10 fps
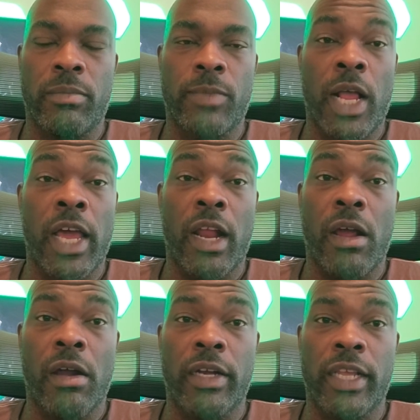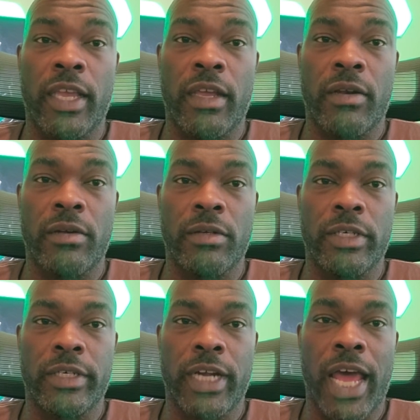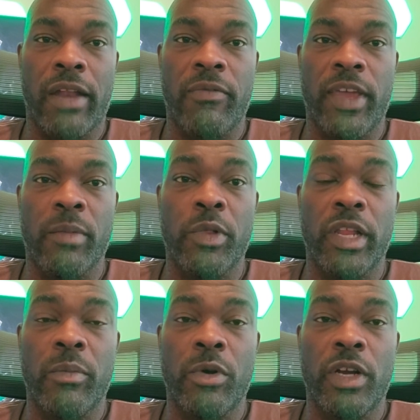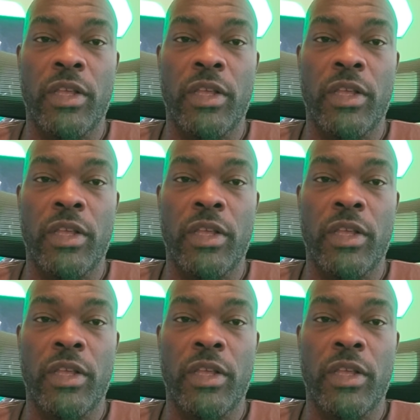kind of hard to get or not available anymore,